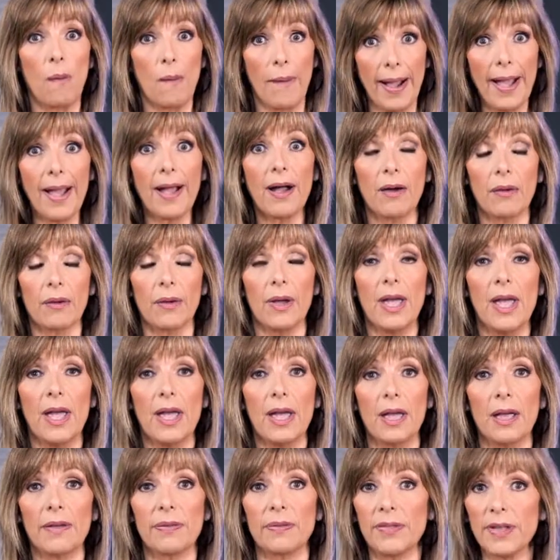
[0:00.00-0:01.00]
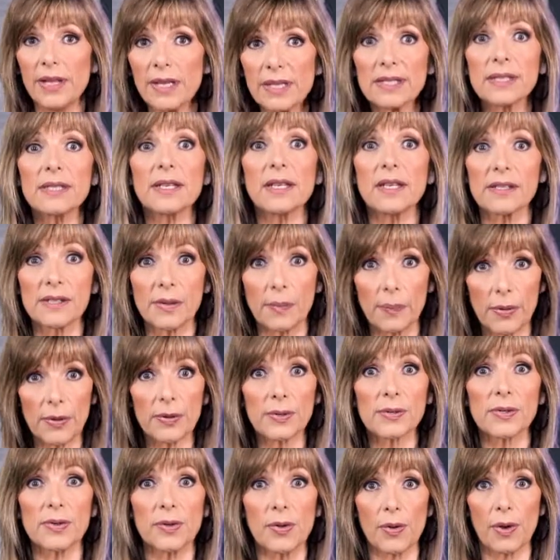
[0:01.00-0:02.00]
Wow, this is a
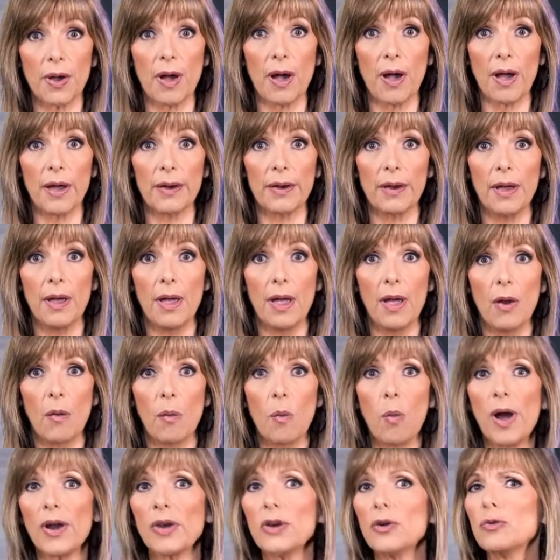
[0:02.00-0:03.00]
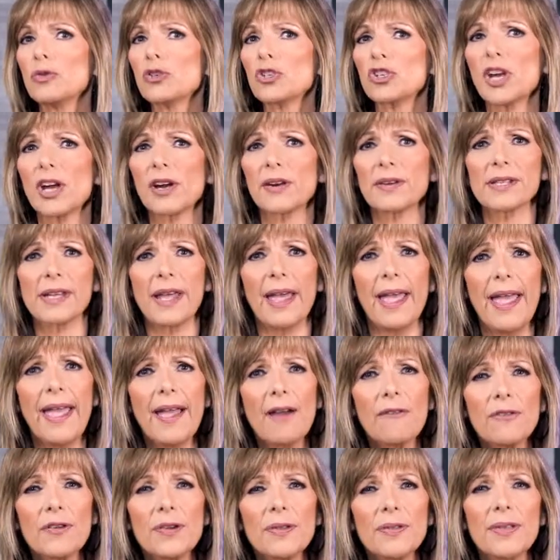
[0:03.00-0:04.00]
personal God, one who shares
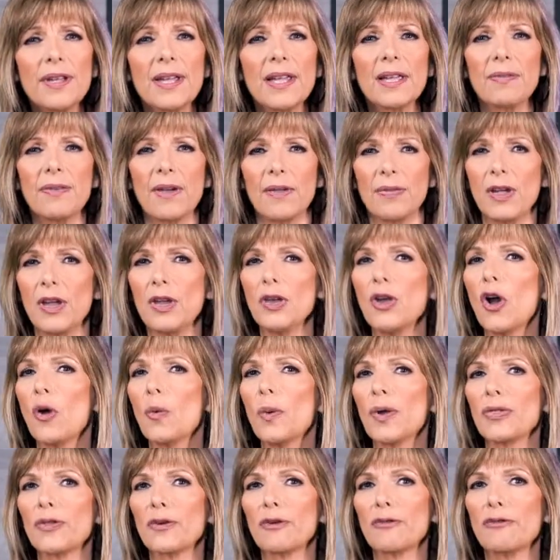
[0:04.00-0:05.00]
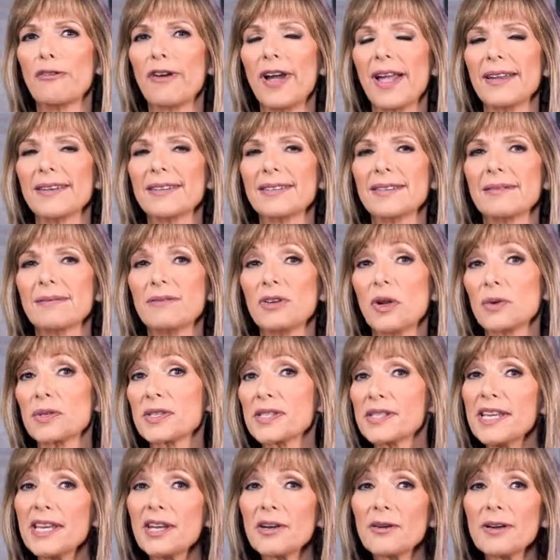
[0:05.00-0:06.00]
everything that they know with their friend no
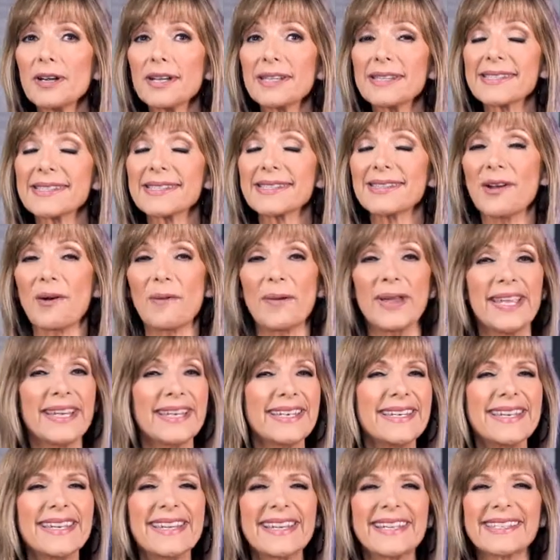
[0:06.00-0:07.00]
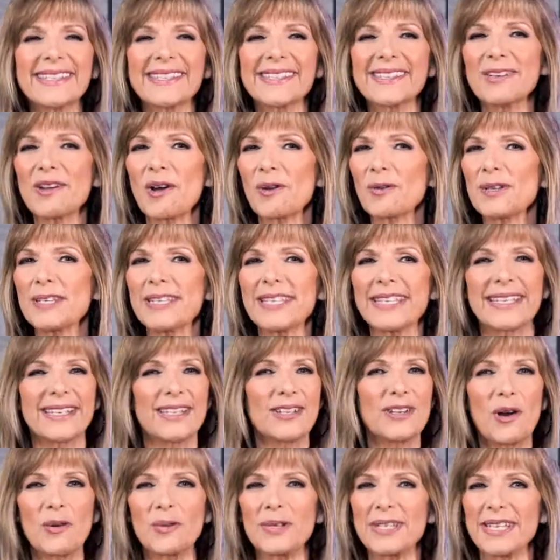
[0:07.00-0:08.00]
secrets, no hiddenness, no, di
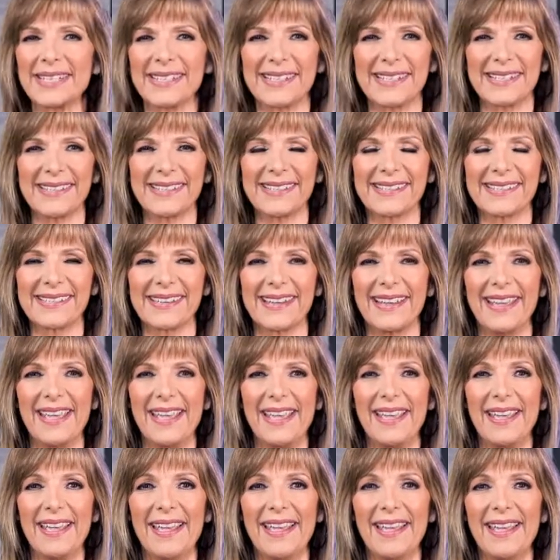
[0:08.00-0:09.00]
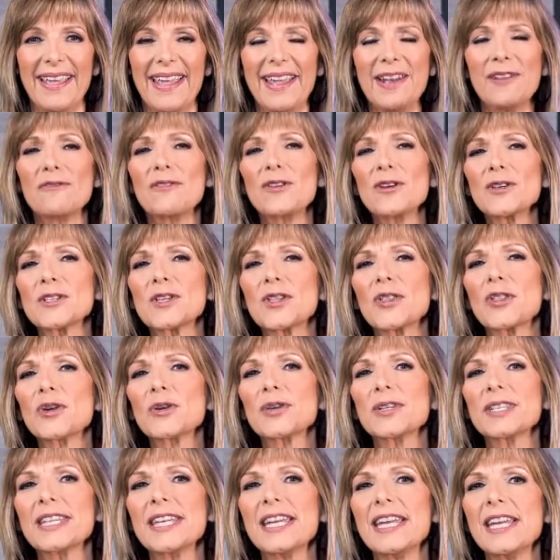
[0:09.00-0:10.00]
no distance. And in verse
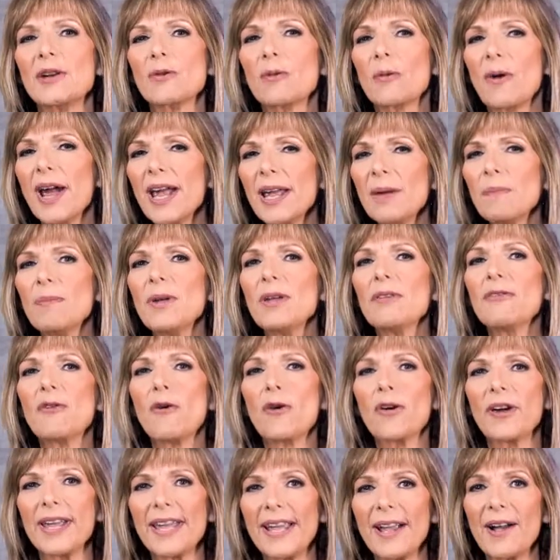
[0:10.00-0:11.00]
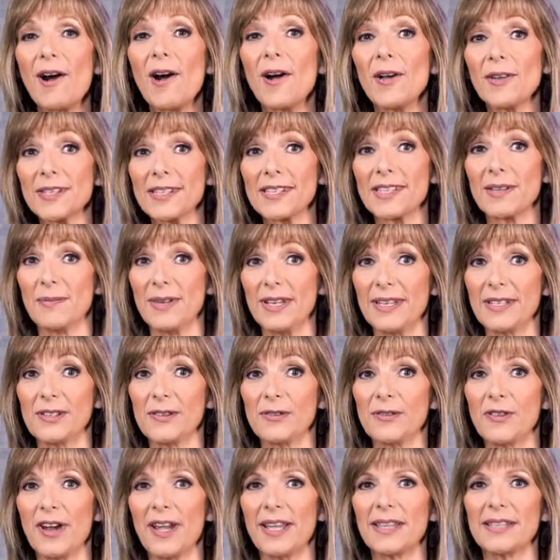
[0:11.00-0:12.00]
13, right before he calls them his
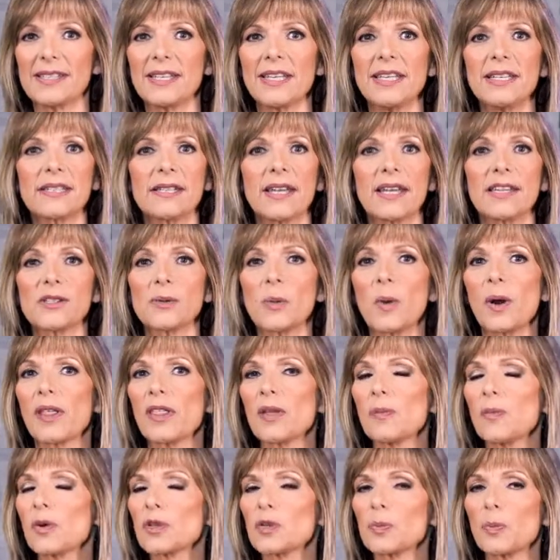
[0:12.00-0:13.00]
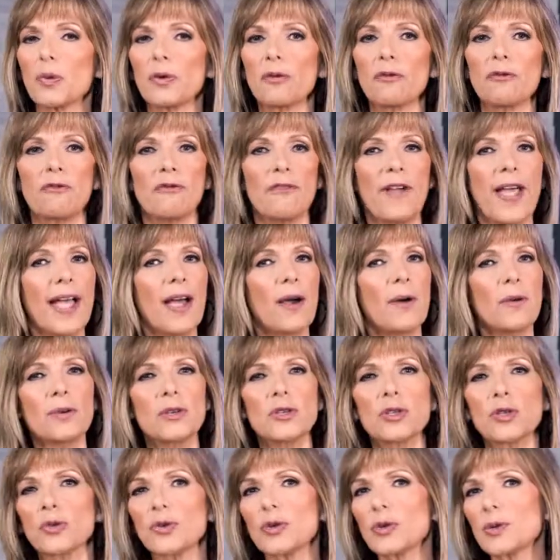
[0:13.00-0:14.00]
friends, he says one of the most
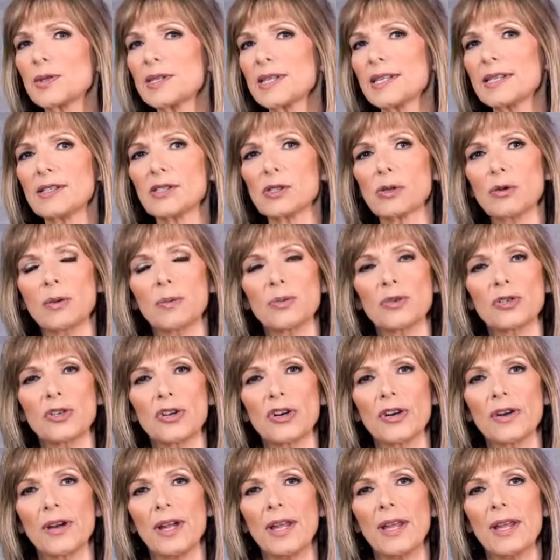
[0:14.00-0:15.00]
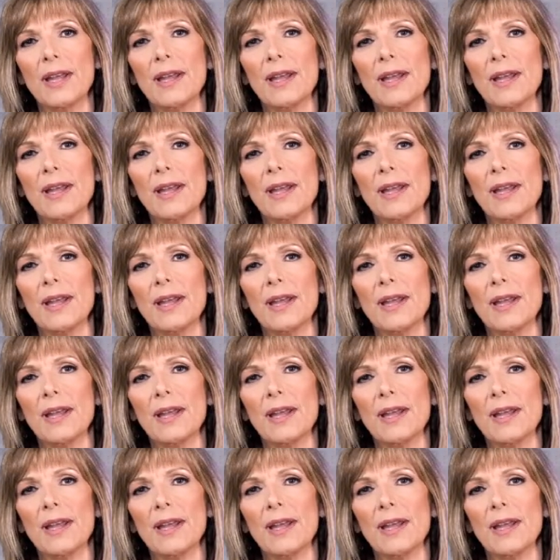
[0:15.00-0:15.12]
profound truths in Scripture